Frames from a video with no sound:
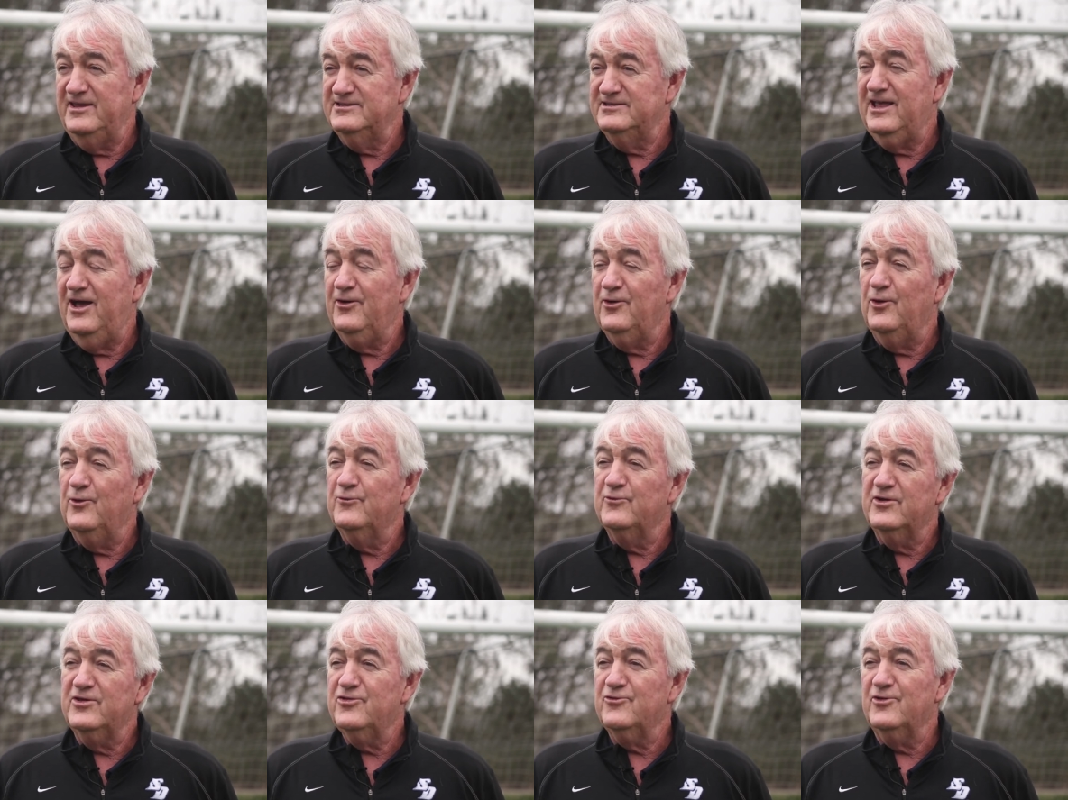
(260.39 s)
out
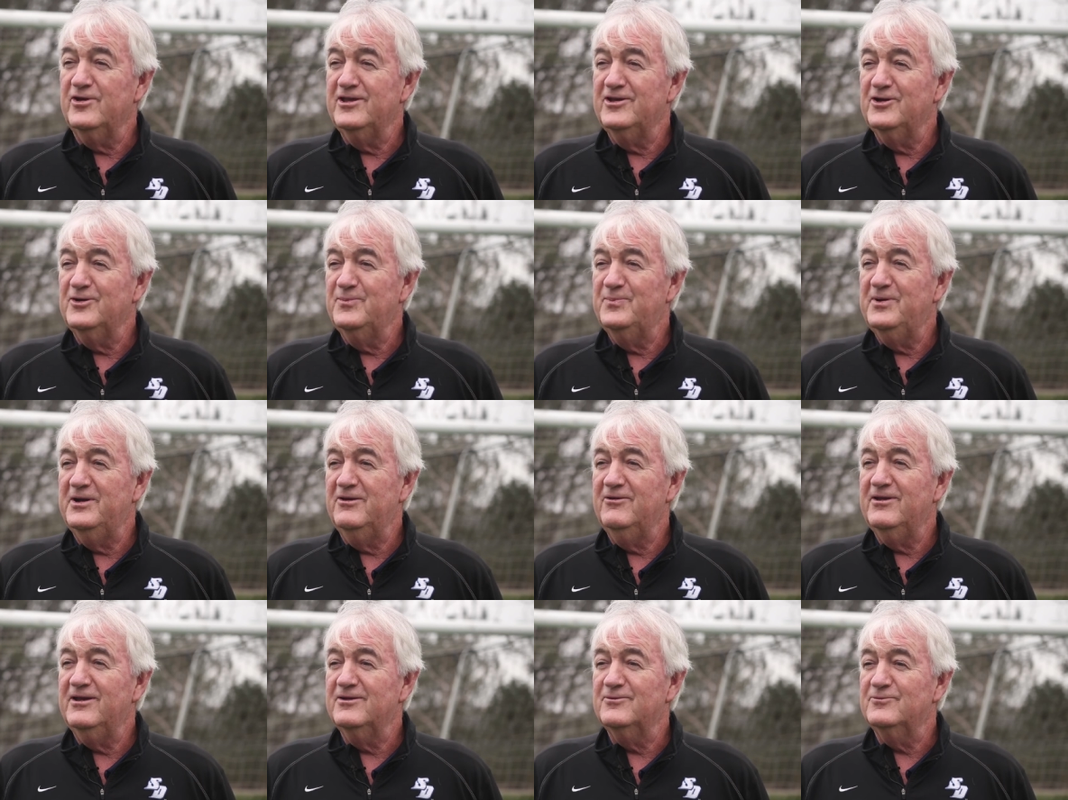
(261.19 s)
over a 3-year
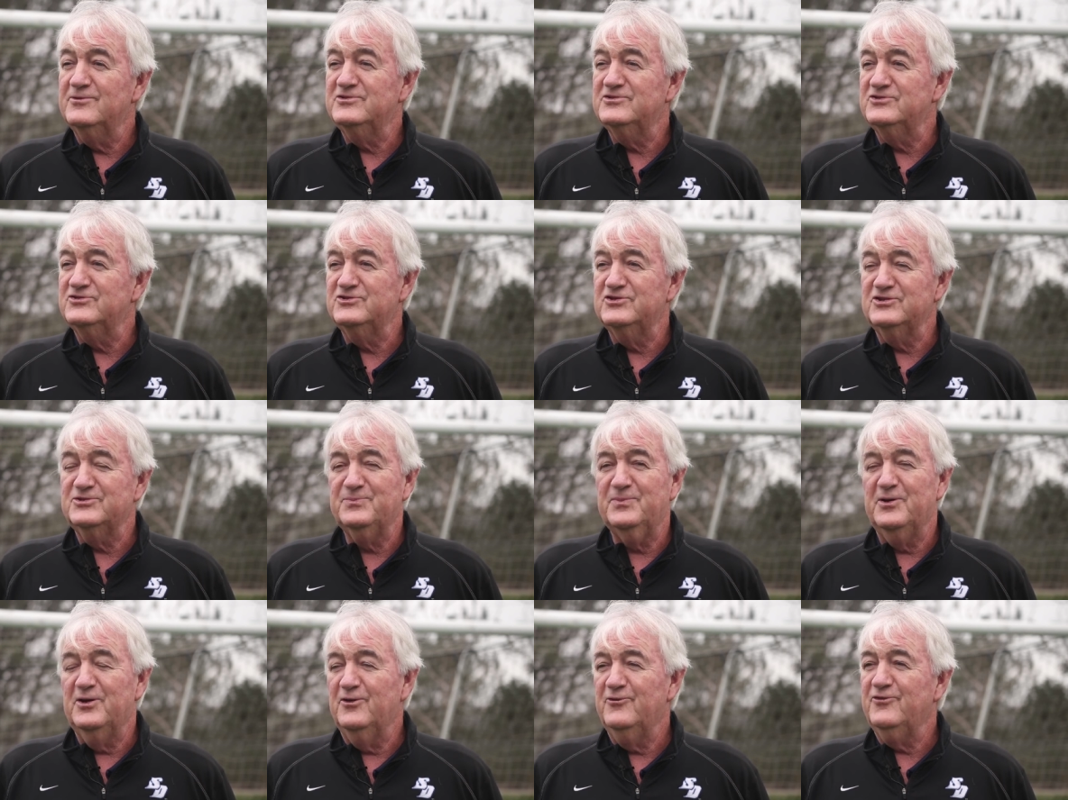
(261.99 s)
period, which is
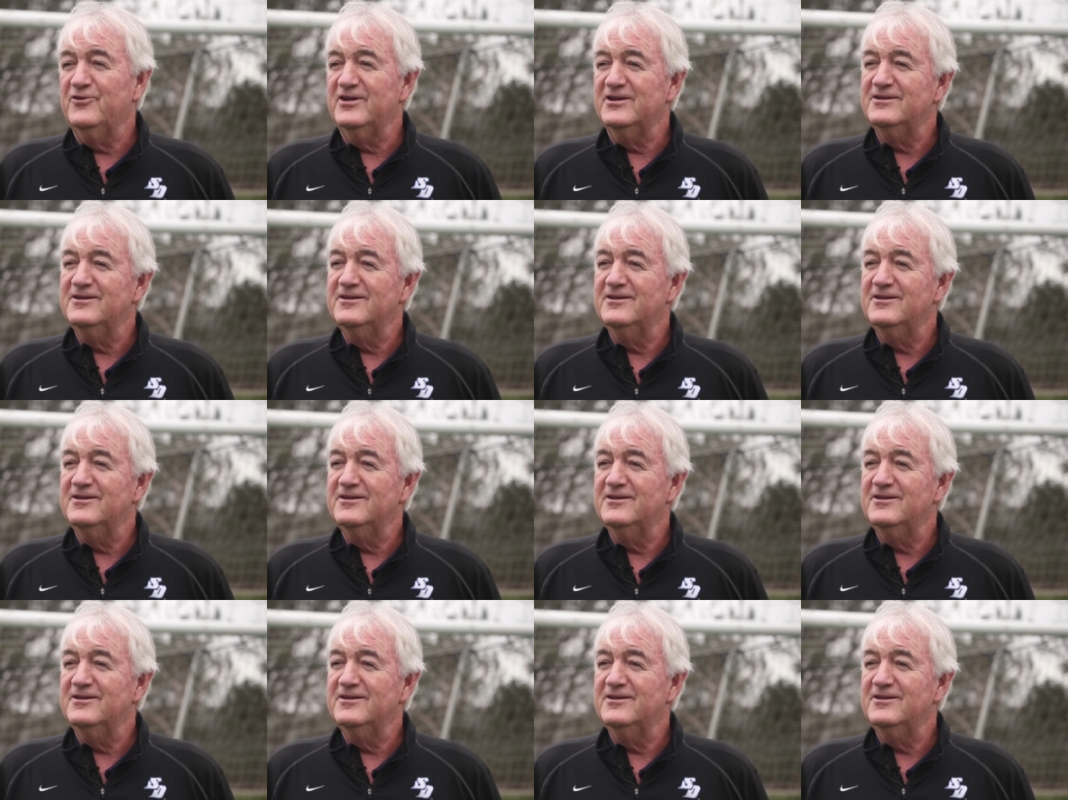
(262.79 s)
just perfect.